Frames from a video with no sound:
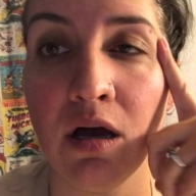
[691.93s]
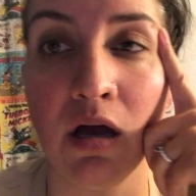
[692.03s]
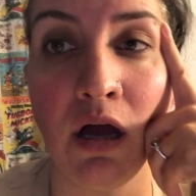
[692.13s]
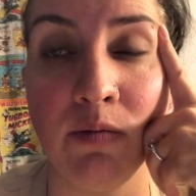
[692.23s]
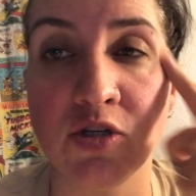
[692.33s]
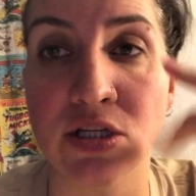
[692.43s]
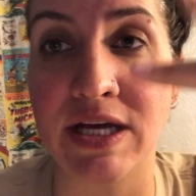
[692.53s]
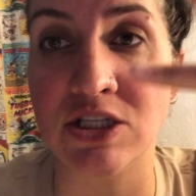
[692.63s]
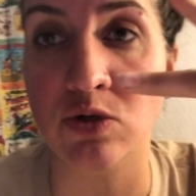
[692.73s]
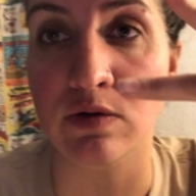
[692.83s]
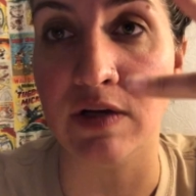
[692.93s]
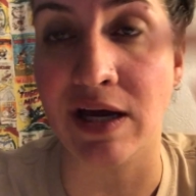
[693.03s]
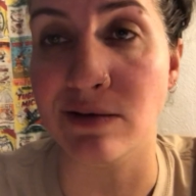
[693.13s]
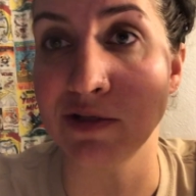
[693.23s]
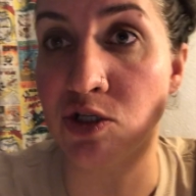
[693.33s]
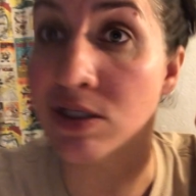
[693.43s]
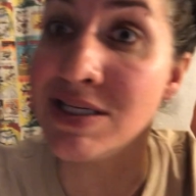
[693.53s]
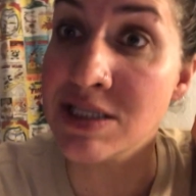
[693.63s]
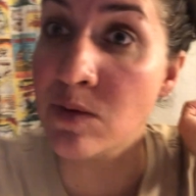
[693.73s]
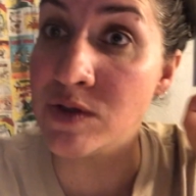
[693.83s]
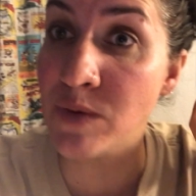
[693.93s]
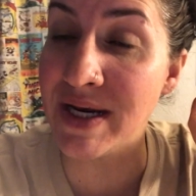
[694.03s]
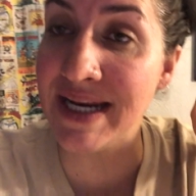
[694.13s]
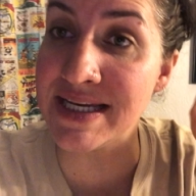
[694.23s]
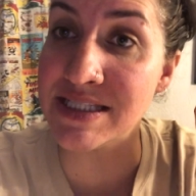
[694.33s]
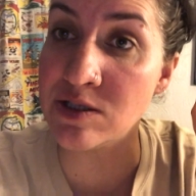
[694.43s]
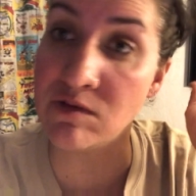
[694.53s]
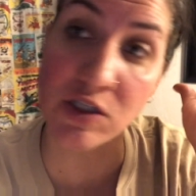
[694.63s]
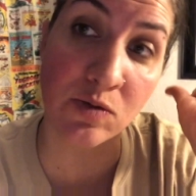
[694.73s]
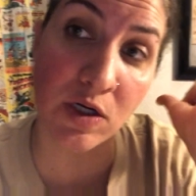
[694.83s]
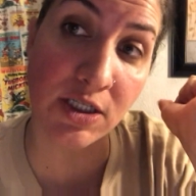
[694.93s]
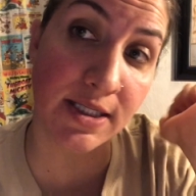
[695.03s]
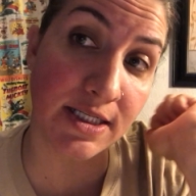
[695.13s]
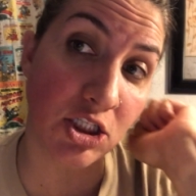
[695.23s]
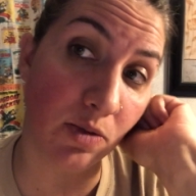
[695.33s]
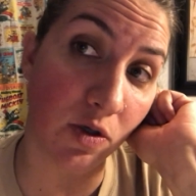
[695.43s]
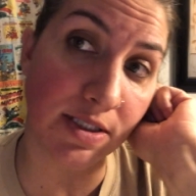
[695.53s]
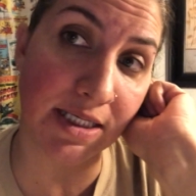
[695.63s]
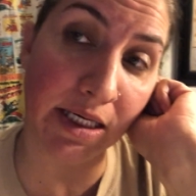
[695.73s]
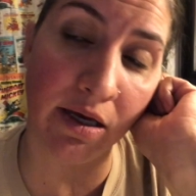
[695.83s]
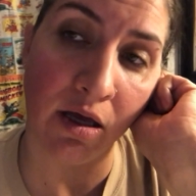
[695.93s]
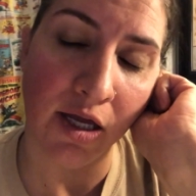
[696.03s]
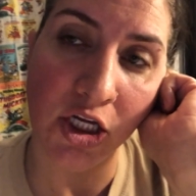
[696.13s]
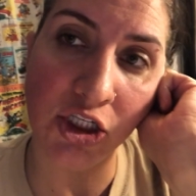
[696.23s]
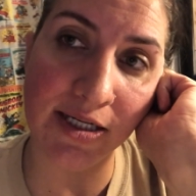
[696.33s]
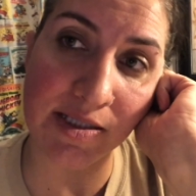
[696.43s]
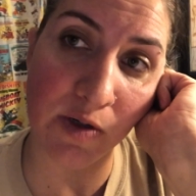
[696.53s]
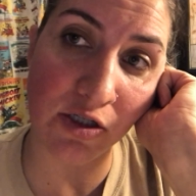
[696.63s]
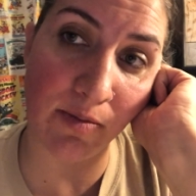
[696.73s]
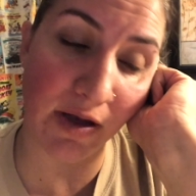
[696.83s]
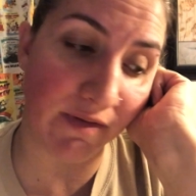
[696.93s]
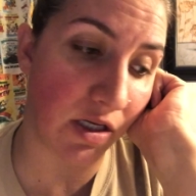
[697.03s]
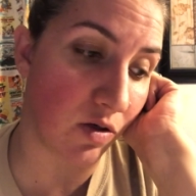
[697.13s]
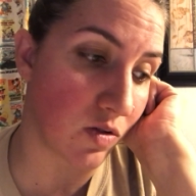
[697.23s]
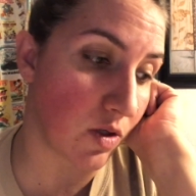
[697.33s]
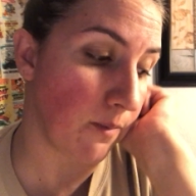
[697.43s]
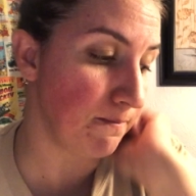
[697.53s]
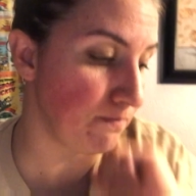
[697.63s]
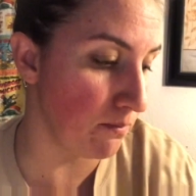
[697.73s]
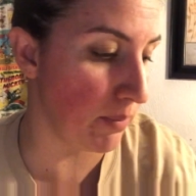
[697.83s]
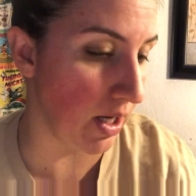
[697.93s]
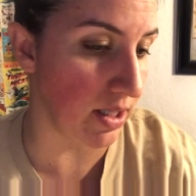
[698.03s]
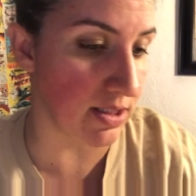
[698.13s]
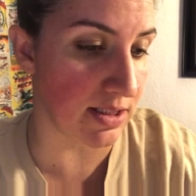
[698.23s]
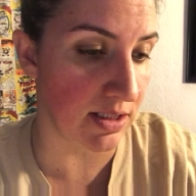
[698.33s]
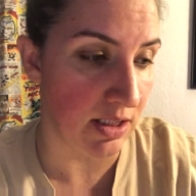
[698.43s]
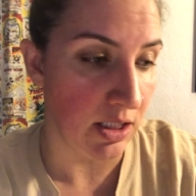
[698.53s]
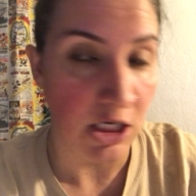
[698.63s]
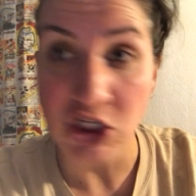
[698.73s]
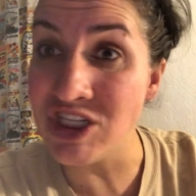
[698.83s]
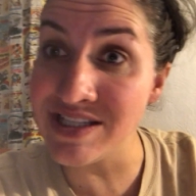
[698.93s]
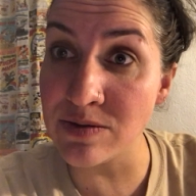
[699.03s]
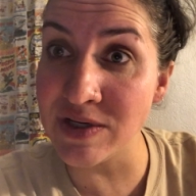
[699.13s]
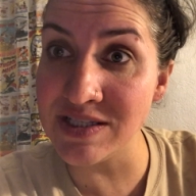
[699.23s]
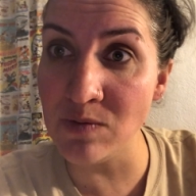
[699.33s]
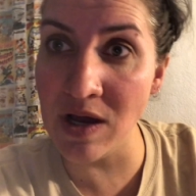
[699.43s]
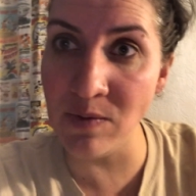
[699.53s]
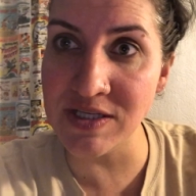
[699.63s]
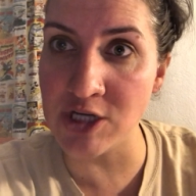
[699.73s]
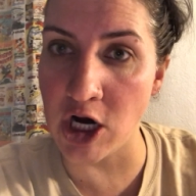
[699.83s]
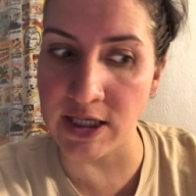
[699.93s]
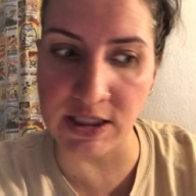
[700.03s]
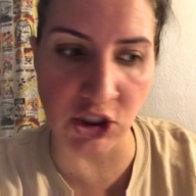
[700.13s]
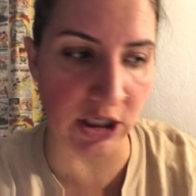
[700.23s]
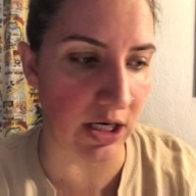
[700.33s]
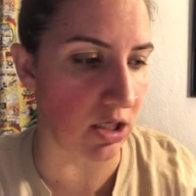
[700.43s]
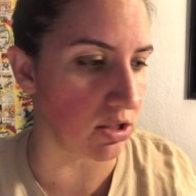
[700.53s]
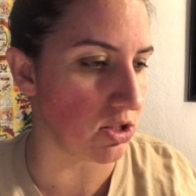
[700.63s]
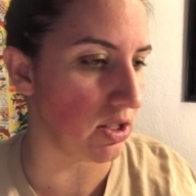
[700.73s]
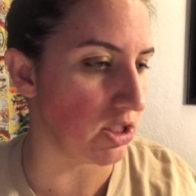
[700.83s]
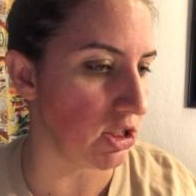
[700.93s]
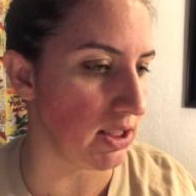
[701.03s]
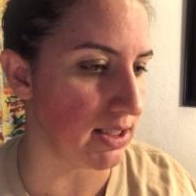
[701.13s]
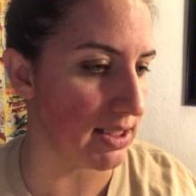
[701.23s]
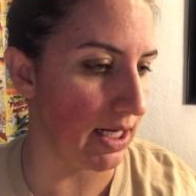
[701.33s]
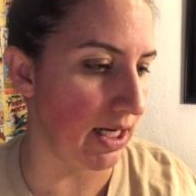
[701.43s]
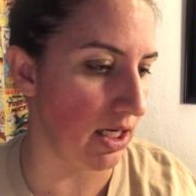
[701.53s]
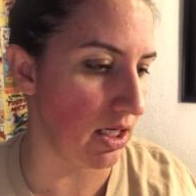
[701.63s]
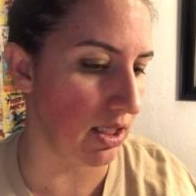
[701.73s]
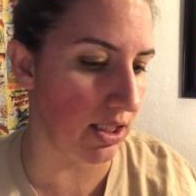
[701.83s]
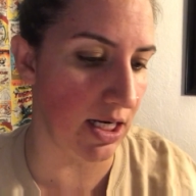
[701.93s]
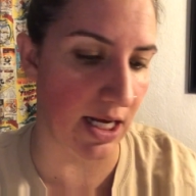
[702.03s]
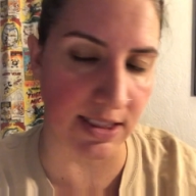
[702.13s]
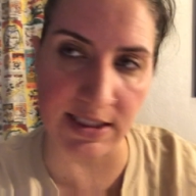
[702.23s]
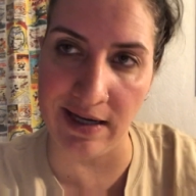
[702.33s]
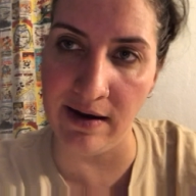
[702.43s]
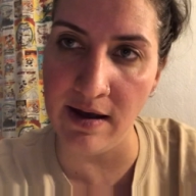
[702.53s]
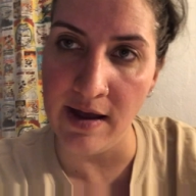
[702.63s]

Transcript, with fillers: Um, she liked two of the items, so she doesn't know which one it is. So if she's watching this, she won't see. She does watch all my videos though, but she's the reason why we started the channel so that she could stay connected.